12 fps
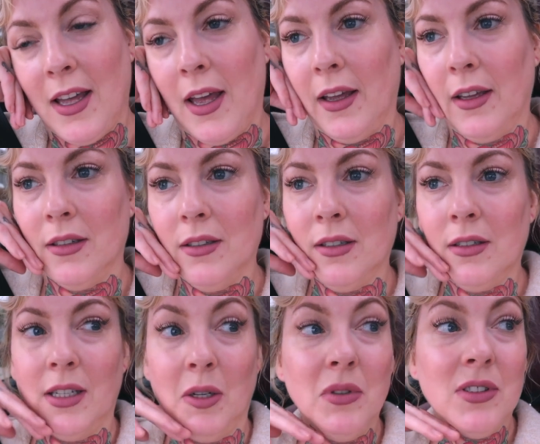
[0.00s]
And
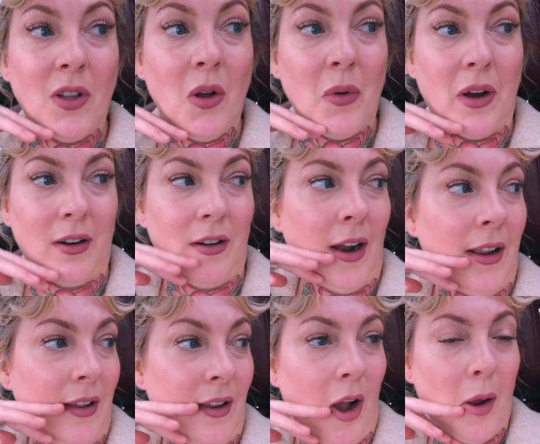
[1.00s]
it was salt water. I,
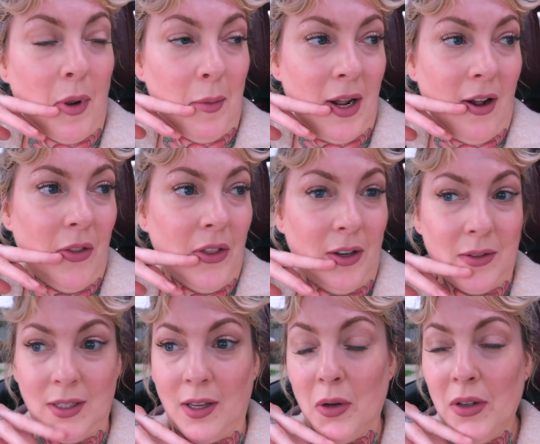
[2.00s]
it got in my mouth and I
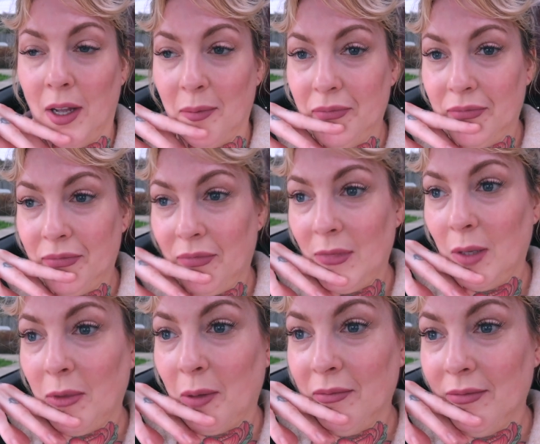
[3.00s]
was like, oh yeah.
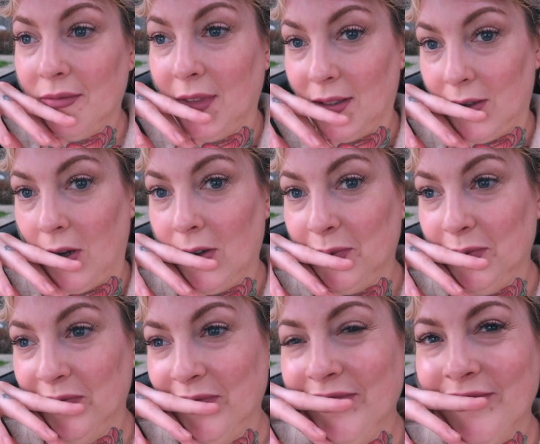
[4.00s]
That's all.
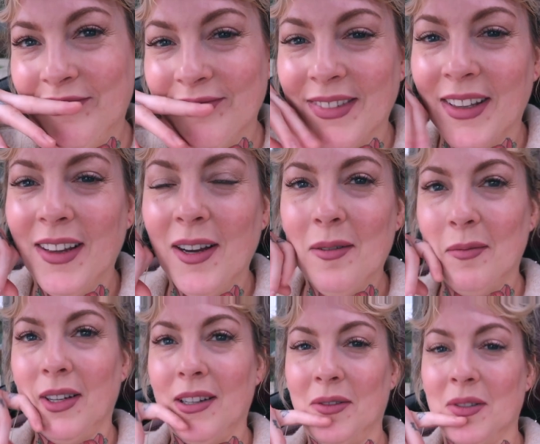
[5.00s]

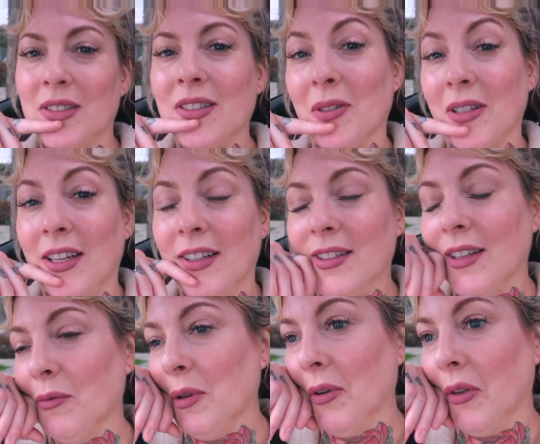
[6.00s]
But it was so nice,
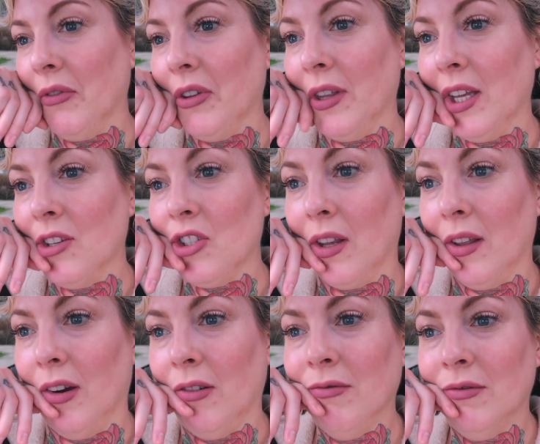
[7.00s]
and we both feel like
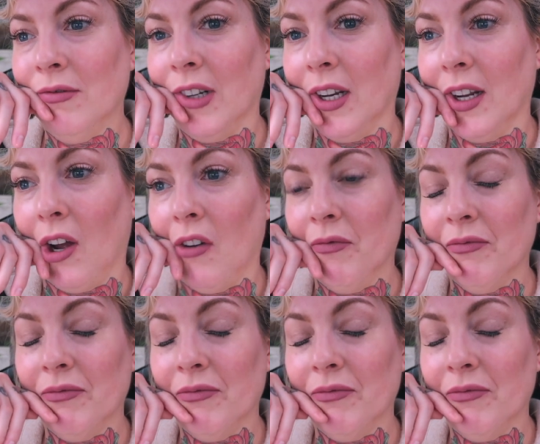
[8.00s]
jello right now.